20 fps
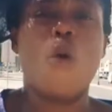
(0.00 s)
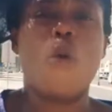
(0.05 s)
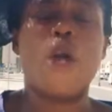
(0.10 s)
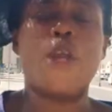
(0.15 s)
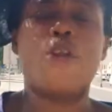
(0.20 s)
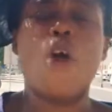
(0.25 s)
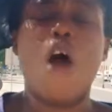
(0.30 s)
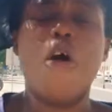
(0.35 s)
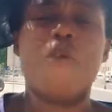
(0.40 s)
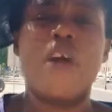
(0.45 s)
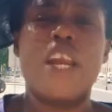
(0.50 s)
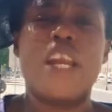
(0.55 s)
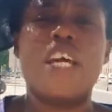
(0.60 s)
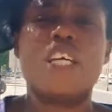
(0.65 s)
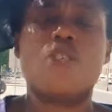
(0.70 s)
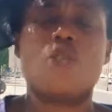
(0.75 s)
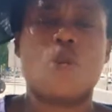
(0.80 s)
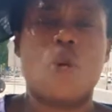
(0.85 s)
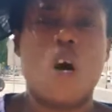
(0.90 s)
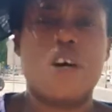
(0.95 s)
we don't really
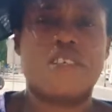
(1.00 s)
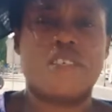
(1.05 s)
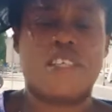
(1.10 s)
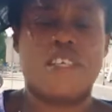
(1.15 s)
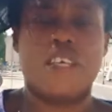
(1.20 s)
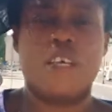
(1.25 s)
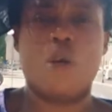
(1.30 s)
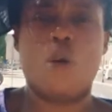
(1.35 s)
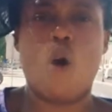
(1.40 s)
trust in